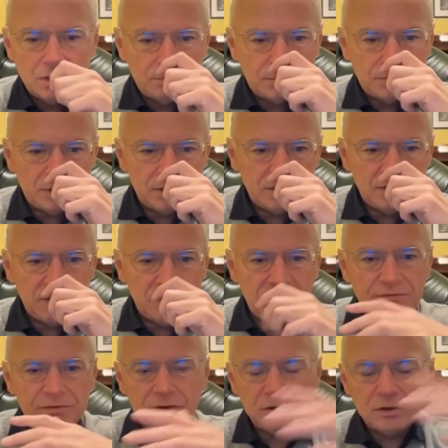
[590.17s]
But
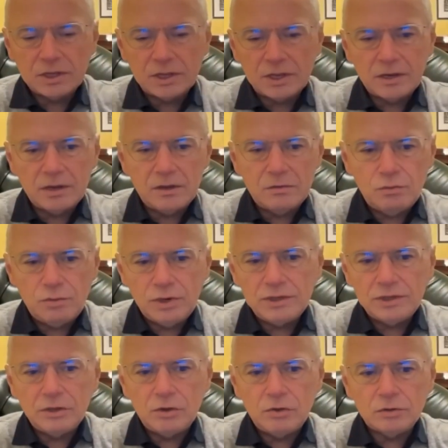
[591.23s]
if you look at a
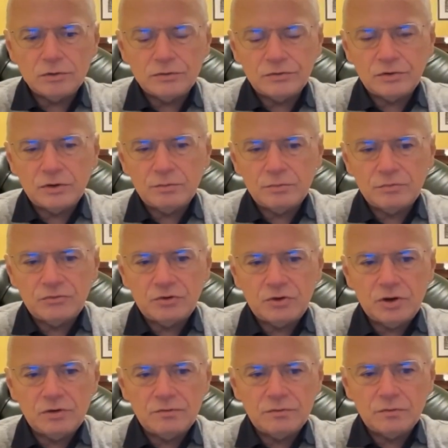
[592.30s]
really long-term
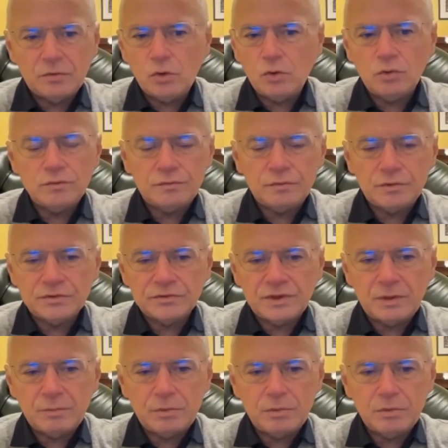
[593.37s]
chart of gold, for
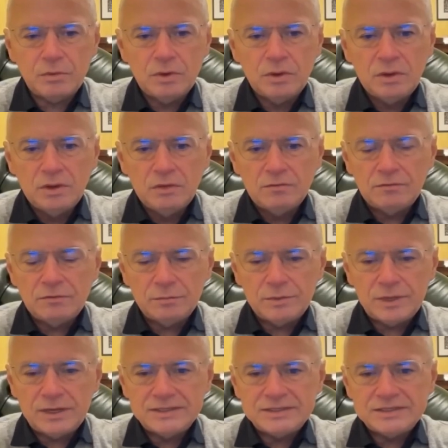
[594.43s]
example,
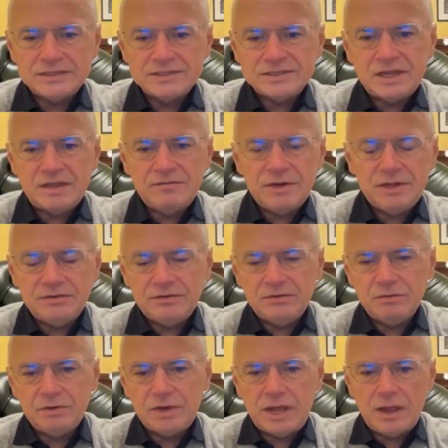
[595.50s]
from 1970
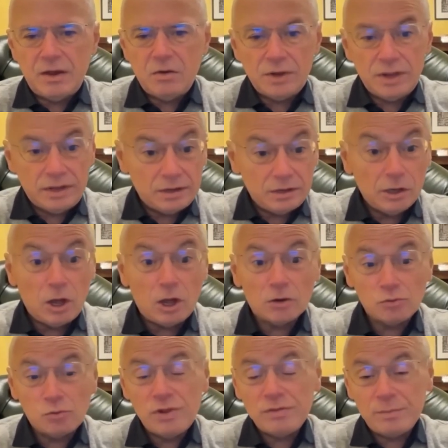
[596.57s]
till now, and
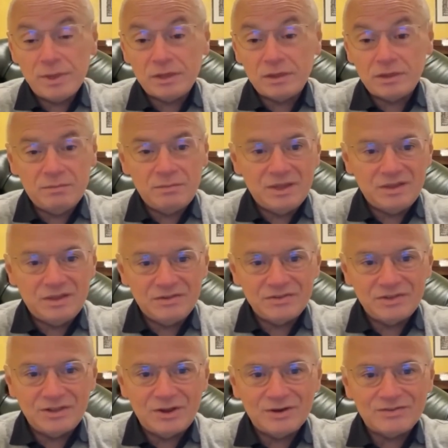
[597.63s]
logarithmic because
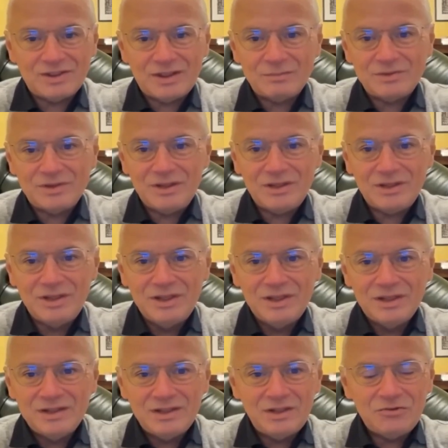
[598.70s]
a lot of times
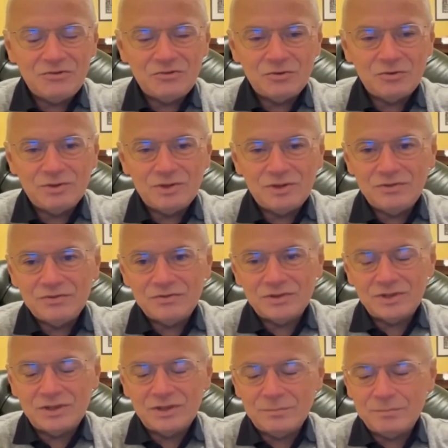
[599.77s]
they show these
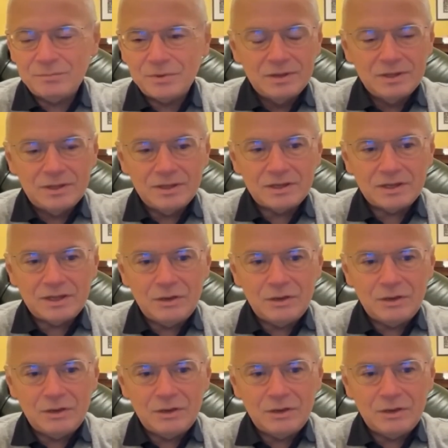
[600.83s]
like